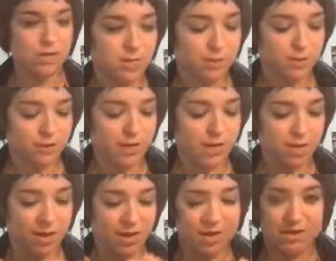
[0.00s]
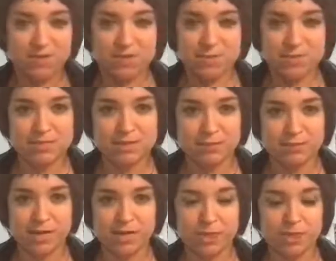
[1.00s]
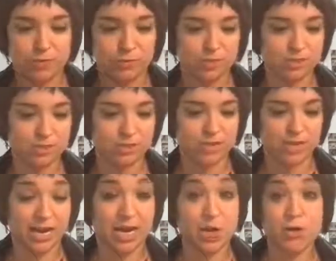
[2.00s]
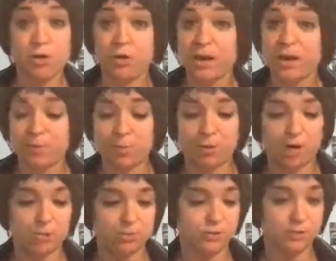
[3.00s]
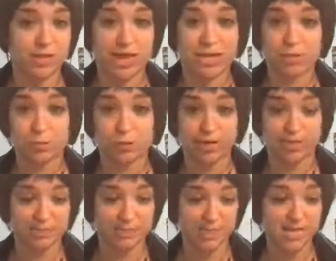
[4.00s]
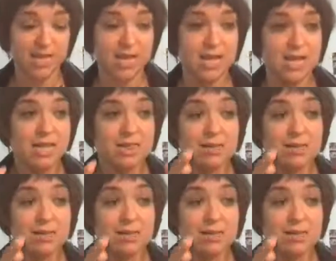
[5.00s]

You demonstrate it by giving them this information where it's just like, I know that you're having problems with X, Y, and Z.